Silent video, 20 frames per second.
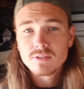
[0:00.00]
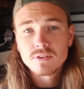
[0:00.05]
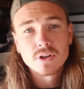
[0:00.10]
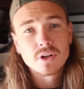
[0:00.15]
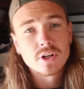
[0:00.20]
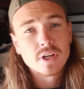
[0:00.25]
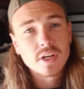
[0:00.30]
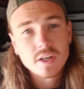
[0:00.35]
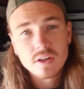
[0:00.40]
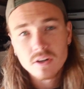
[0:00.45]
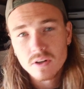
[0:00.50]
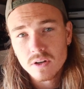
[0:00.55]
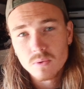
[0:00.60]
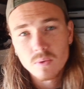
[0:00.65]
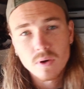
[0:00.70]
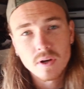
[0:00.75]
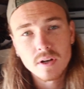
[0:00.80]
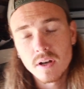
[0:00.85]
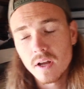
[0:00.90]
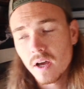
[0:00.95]
for your heater and
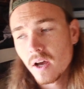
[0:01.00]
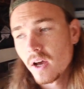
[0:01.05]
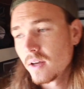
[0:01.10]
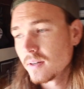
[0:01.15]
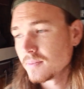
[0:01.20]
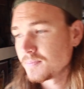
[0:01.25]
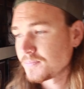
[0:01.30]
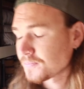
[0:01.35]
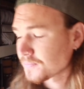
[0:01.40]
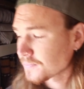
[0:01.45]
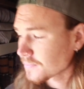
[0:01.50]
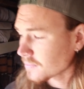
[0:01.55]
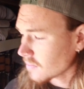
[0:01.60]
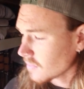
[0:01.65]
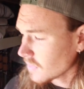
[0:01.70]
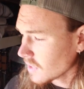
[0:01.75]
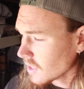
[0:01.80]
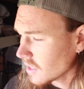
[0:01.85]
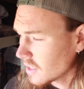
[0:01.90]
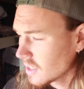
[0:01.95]
whatnot.
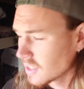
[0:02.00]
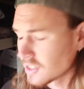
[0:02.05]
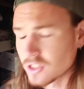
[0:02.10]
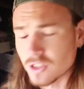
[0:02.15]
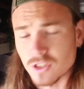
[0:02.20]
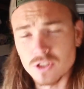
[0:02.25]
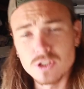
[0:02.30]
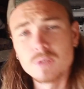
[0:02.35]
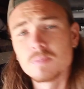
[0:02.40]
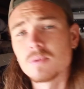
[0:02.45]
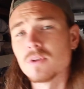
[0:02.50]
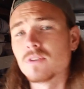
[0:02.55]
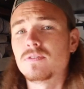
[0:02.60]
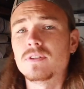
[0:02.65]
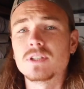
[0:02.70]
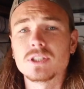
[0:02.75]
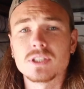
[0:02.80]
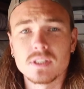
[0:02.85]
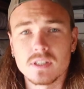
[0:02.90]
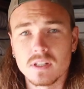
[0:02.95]
It's just super
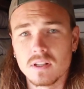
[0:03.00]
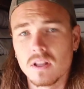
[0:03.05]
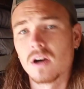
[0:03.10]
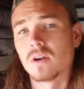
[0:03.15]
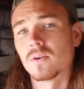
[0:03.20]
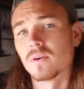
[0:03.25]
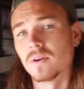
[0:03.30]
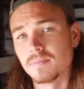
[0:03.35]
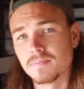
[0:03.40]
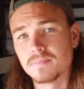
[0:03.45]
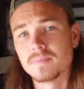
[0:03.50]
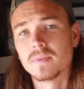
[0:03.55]
efficient in the long run.